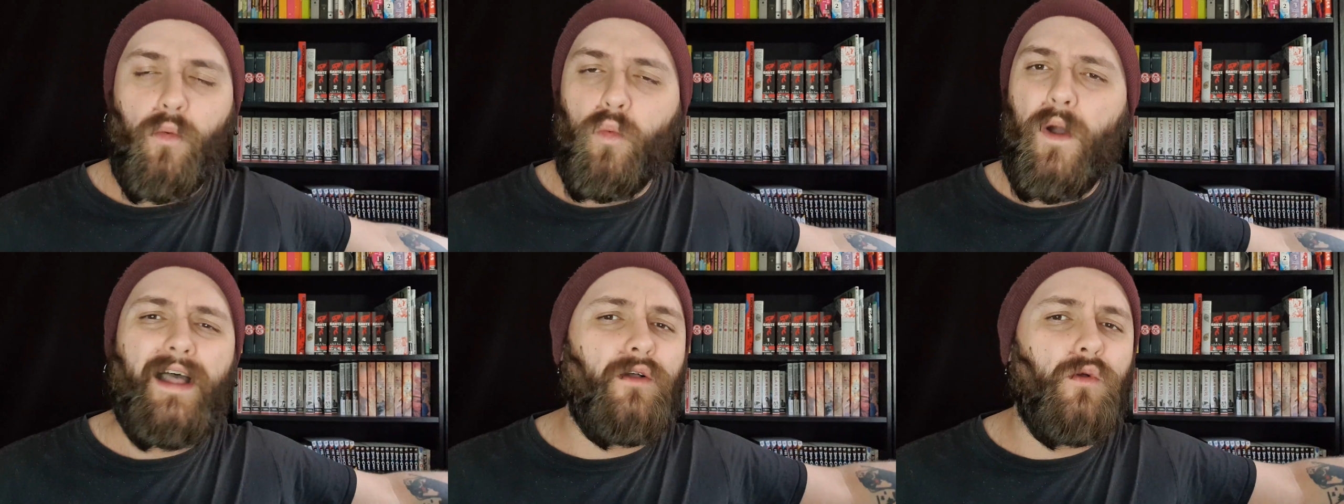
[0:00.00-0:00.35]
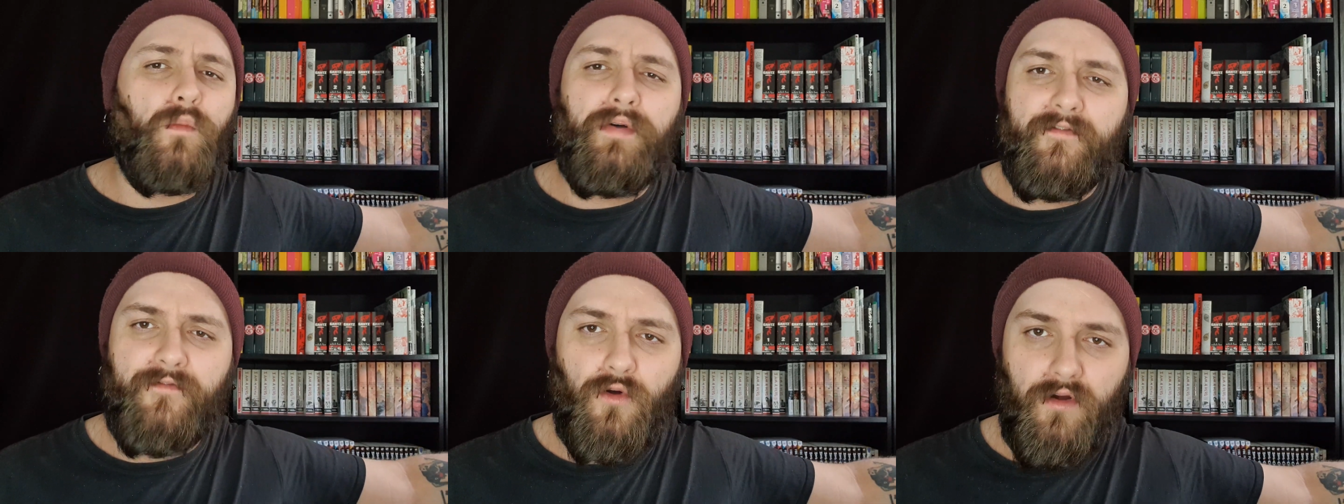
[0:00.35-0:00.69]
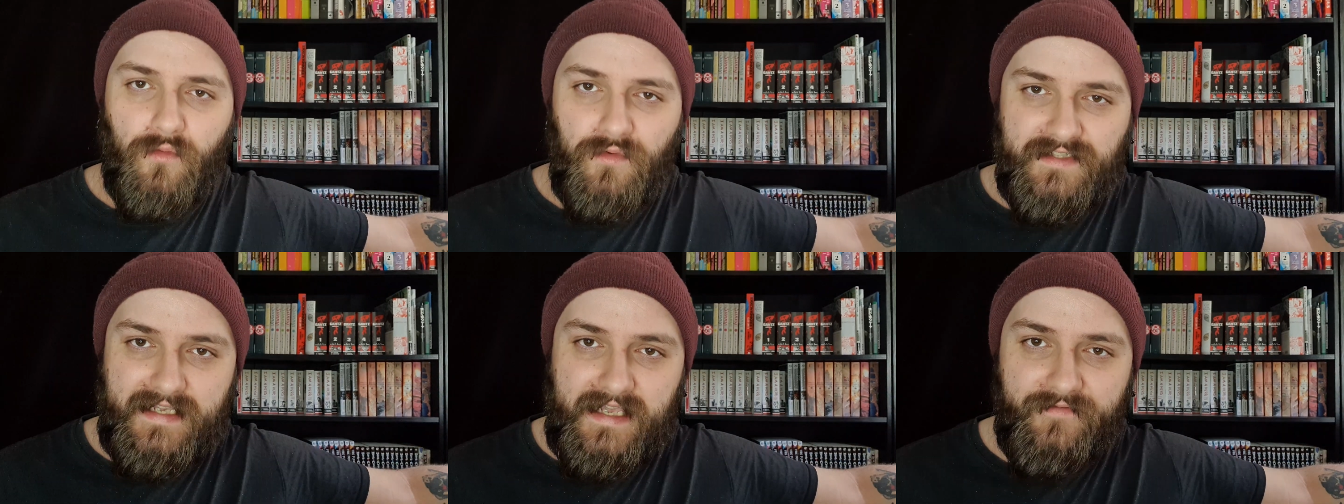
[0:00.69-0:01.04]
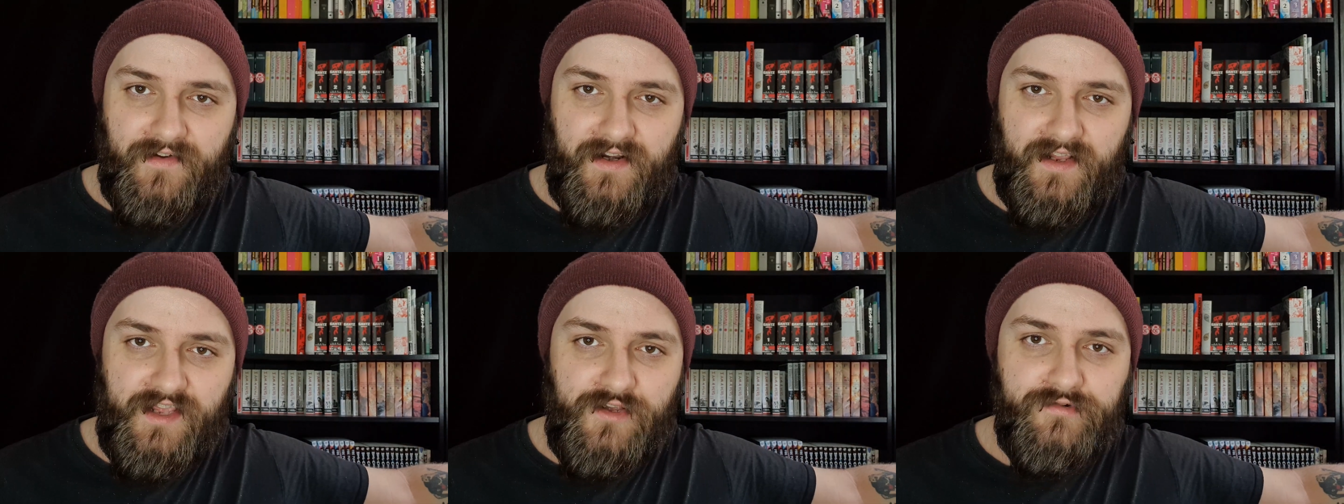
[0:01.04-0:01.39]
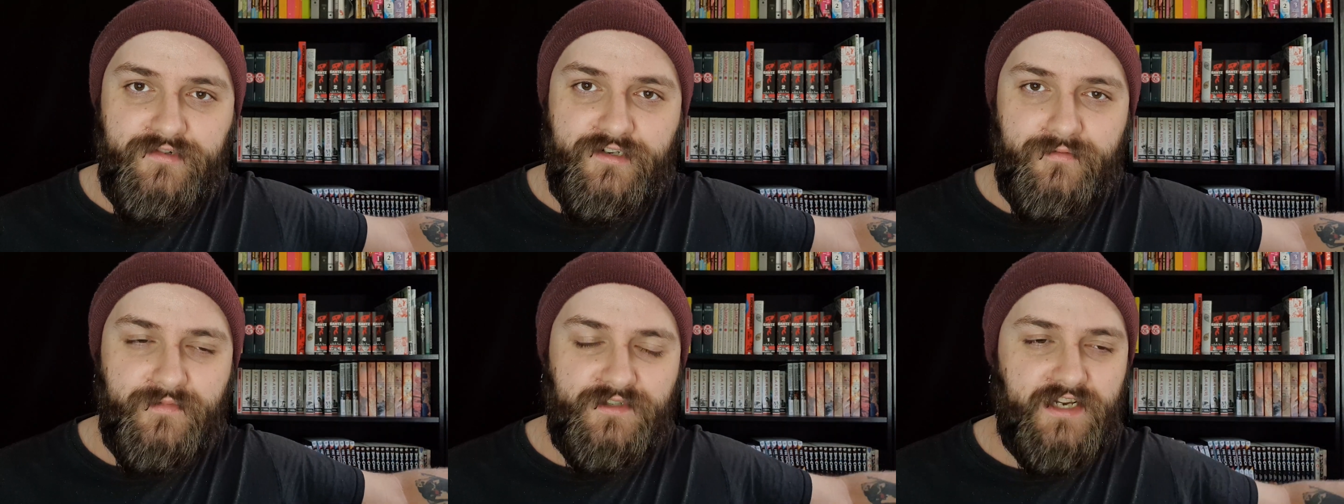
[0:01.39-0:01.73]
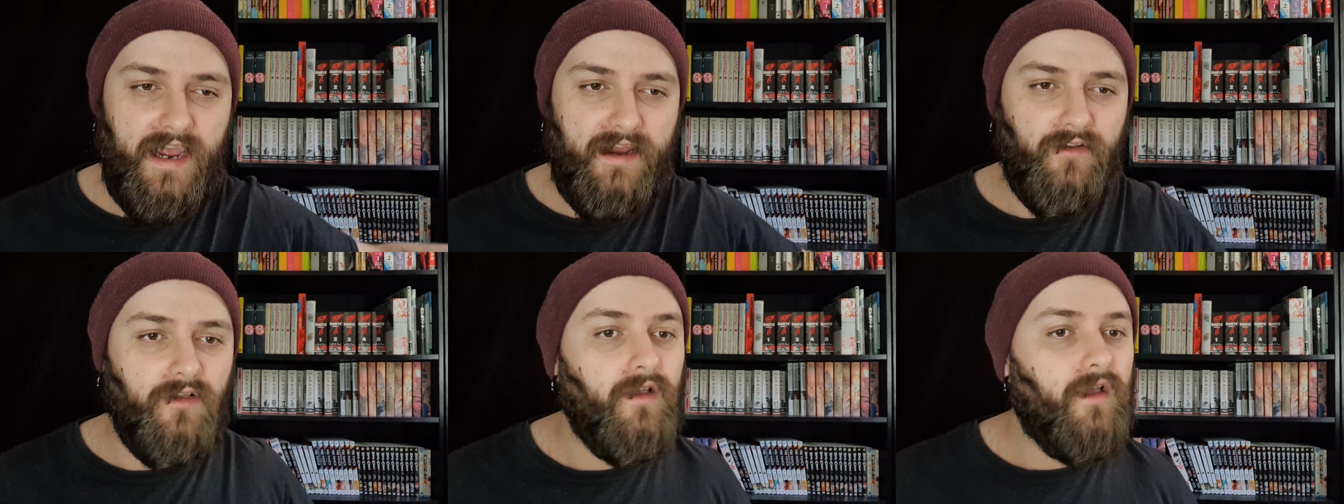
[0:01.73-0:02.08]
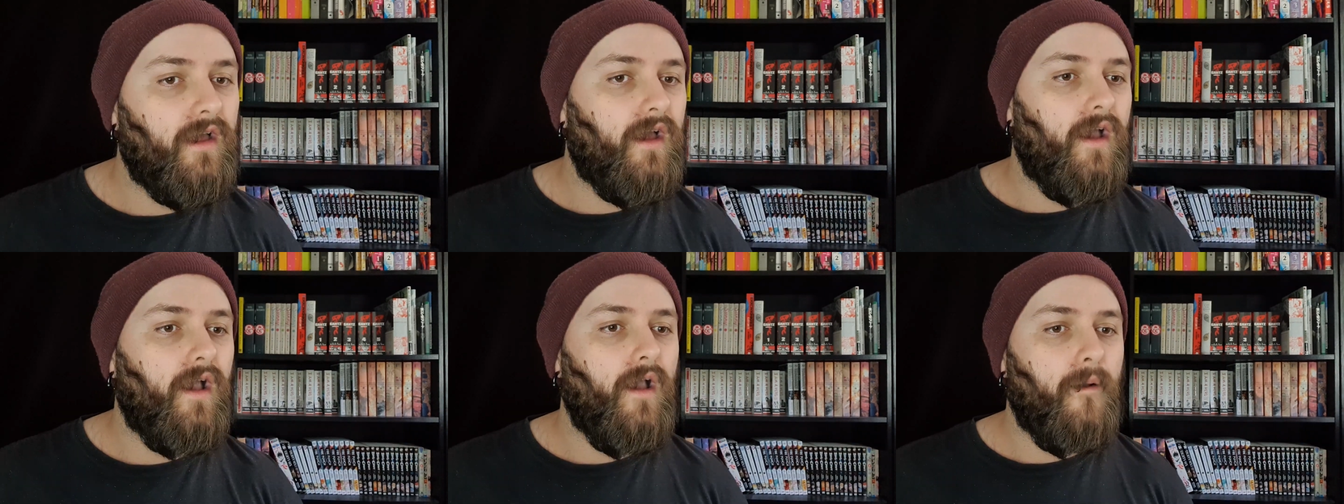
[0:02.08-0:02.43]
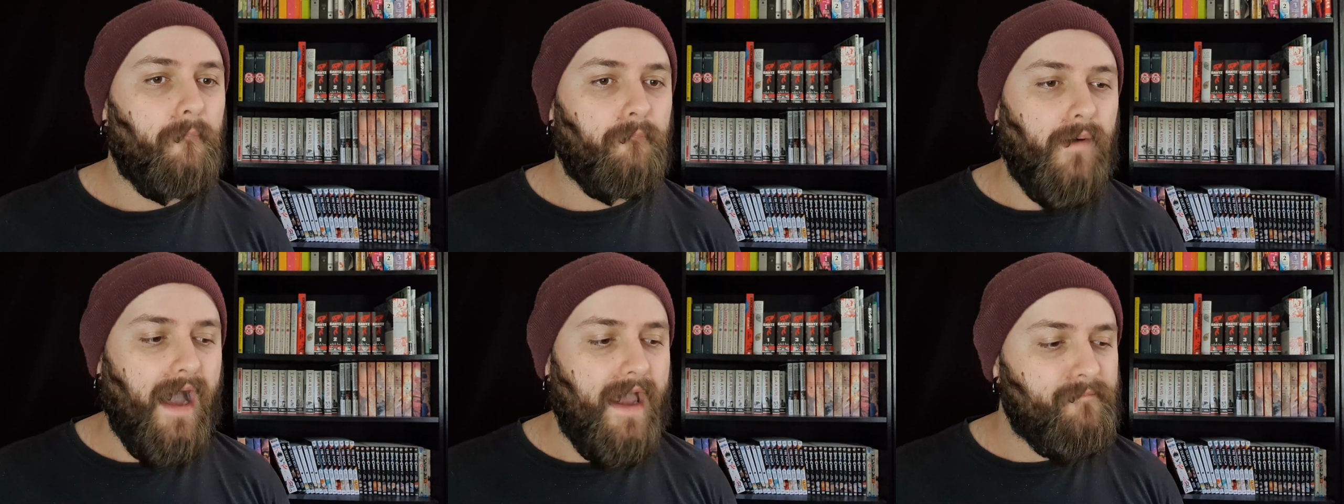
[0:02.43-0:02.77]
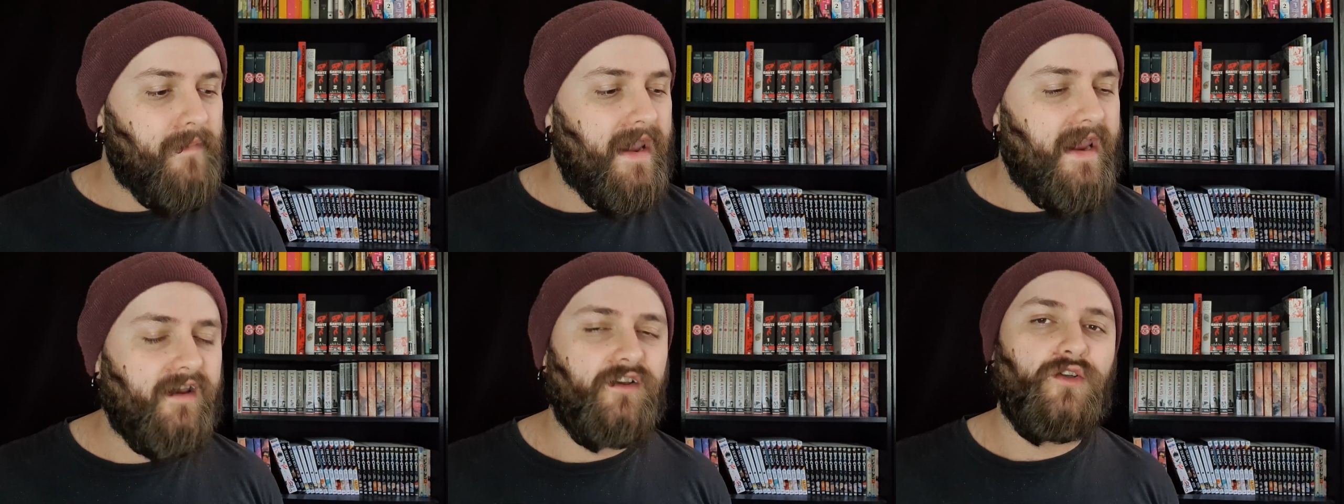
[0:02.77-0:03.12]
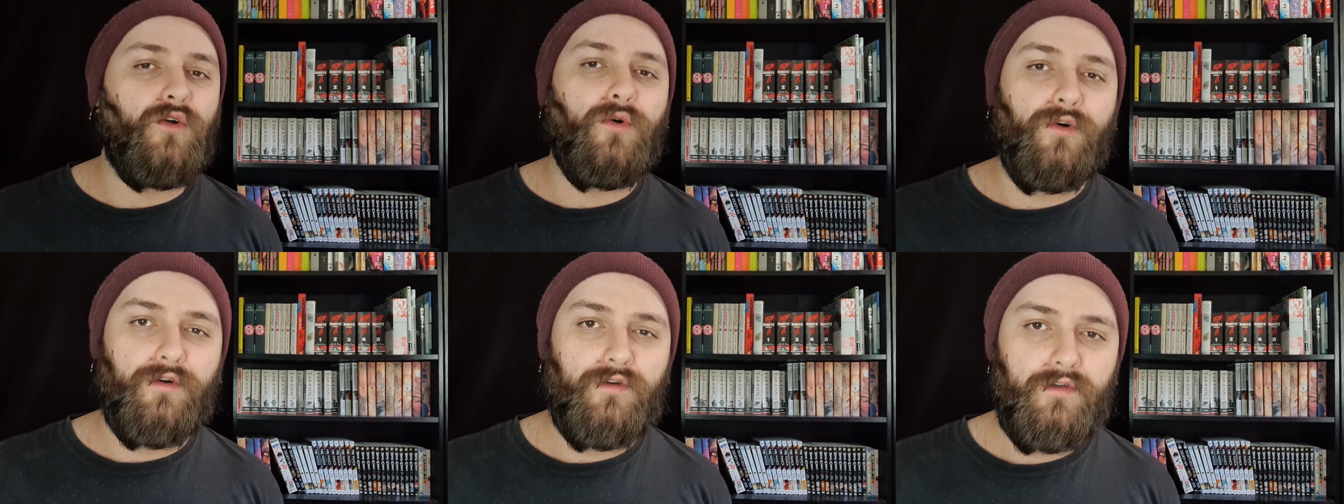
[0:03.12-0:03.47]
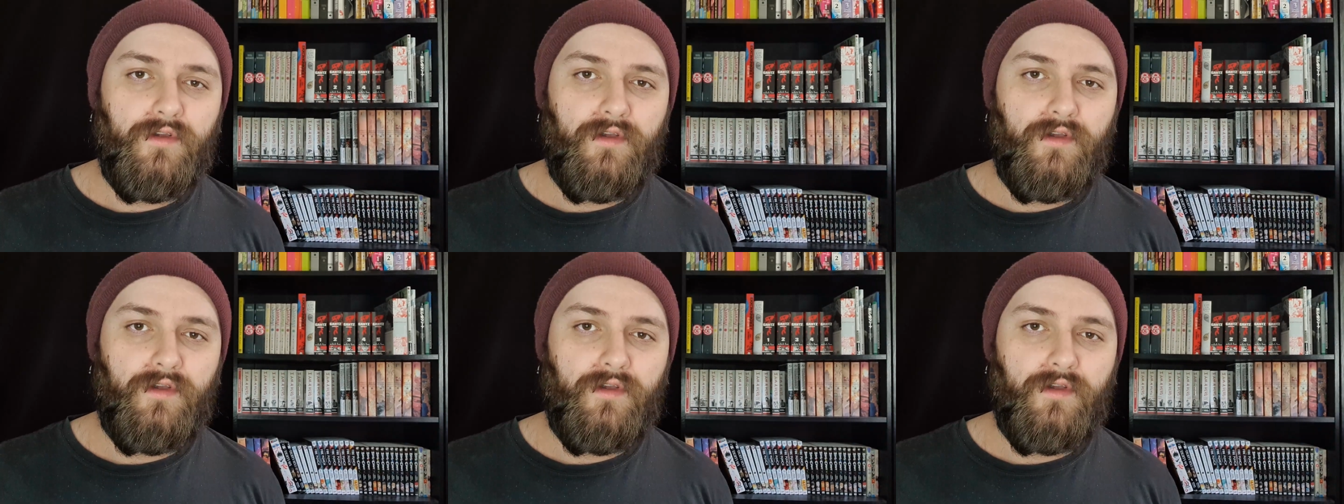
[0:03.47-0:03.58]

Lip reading: well before it was even a YouTube channel, my main goal